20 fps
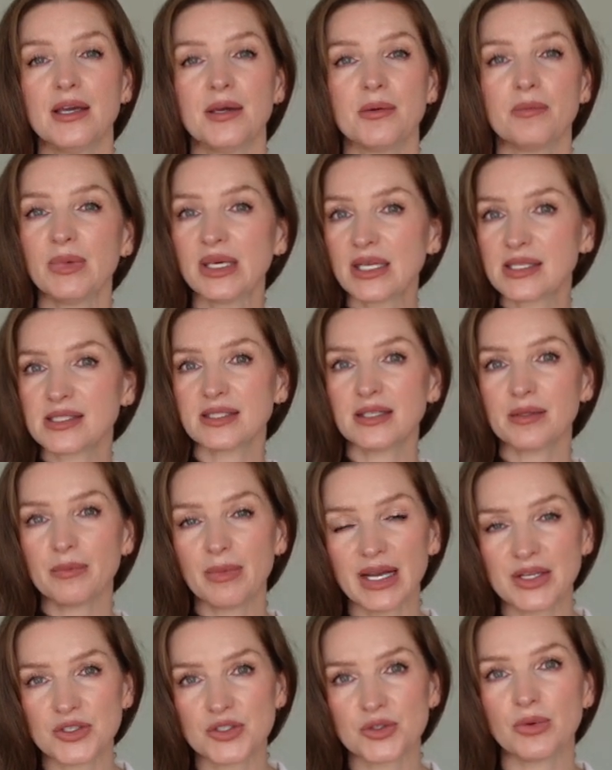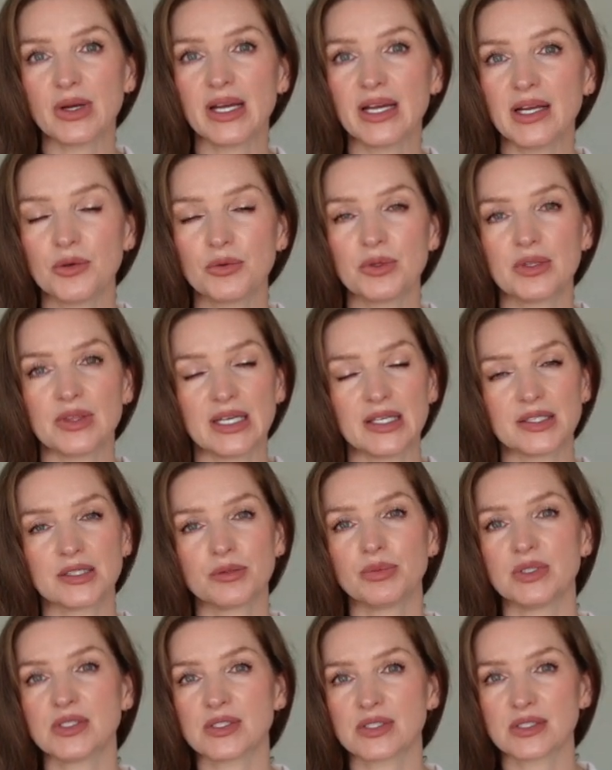mix and match well with other
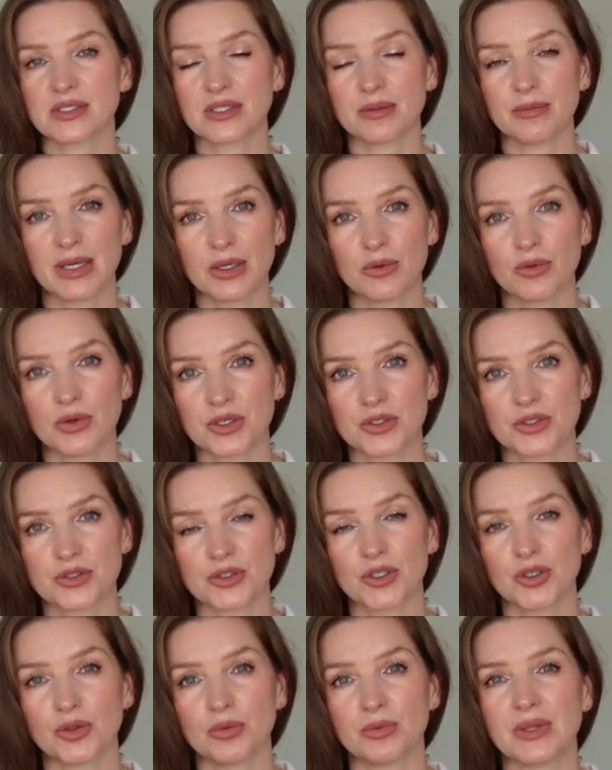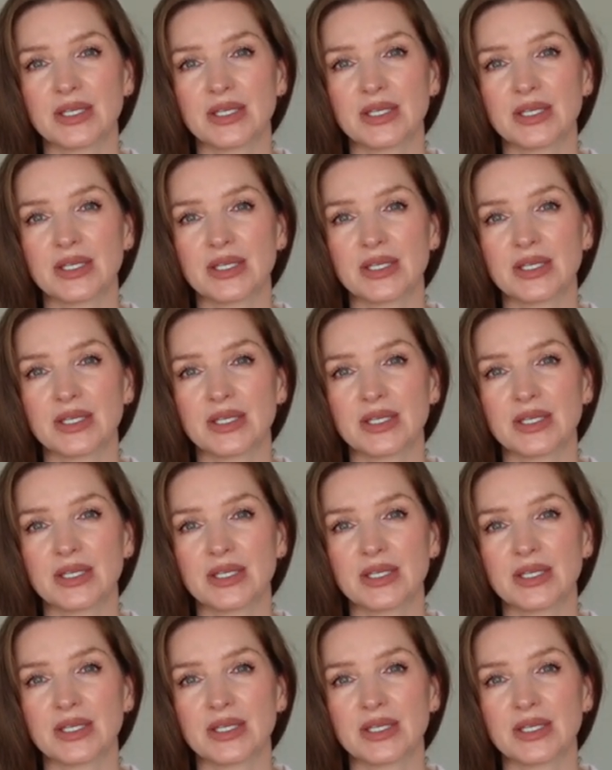pieces in my wardrobe,